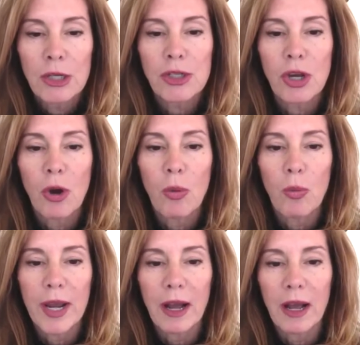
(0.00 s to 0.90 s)
So
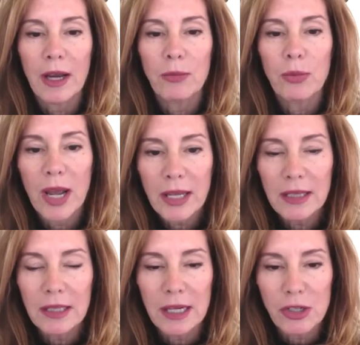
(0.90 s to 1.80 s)
when I
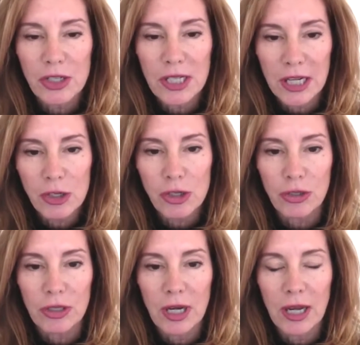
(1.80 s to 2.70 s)
read the
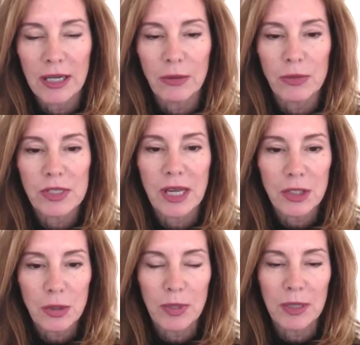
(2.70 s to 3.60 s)
legislation and it was
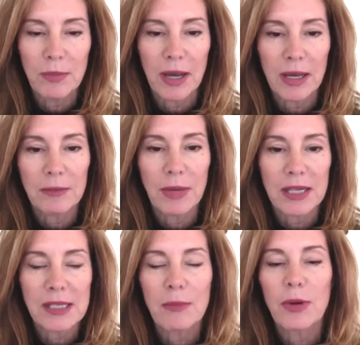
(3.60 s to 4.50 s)
sent to me by, by
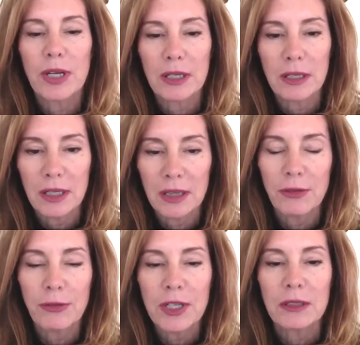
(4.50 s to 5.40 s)
someone in, in
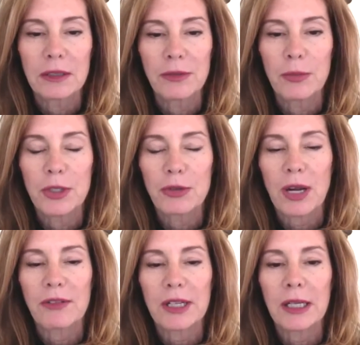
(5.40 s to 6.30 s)
the field of human
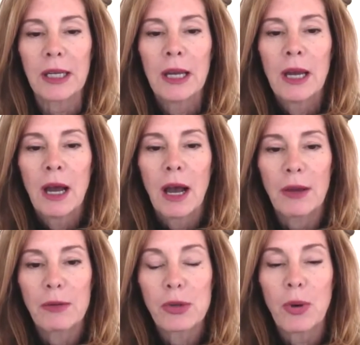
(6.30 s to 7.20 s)
trafficking,
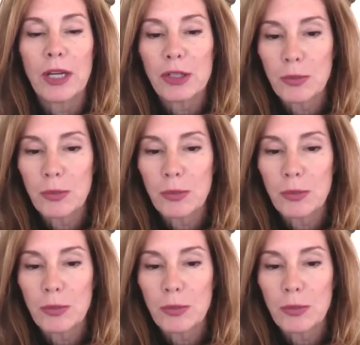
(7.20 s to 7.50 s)
I was quite